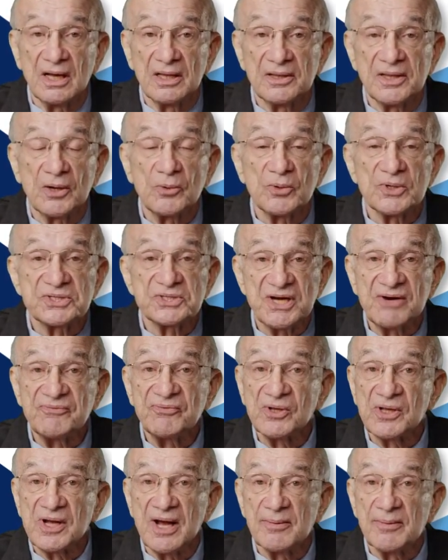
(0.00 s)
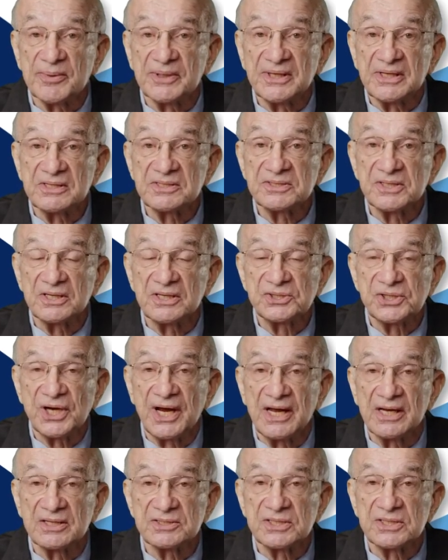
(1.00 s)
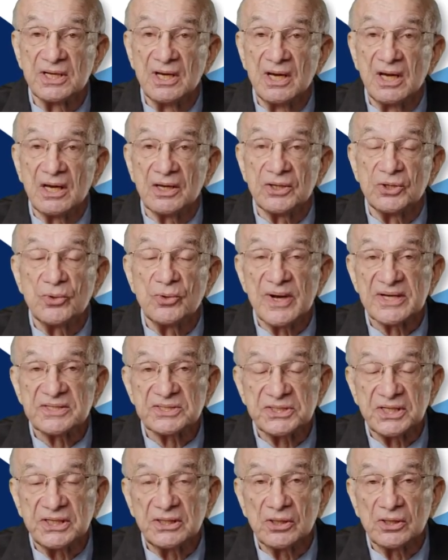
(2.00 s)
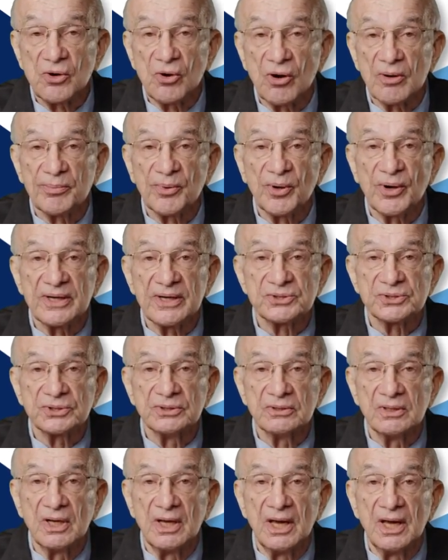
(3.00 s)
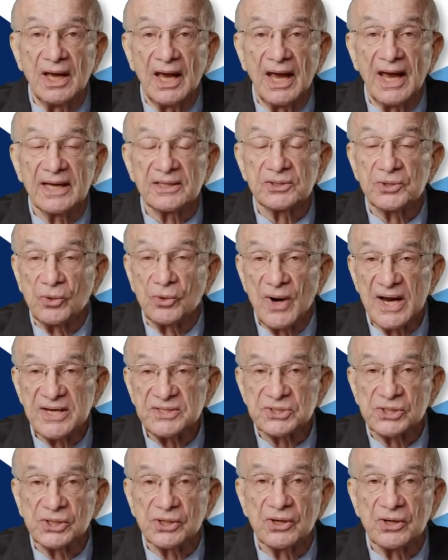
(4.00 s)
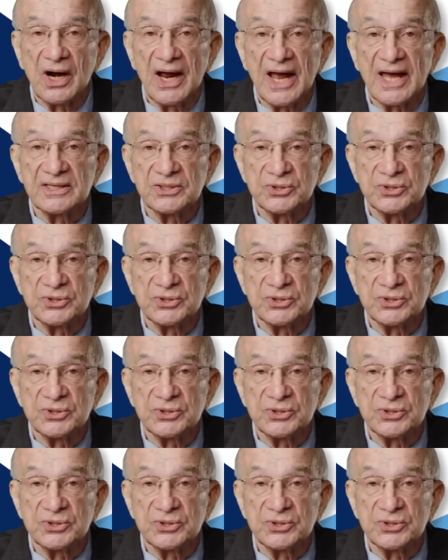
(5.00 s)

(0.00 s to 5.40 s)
There were several companies, such as U.S. Steel Corporation and Chrysler and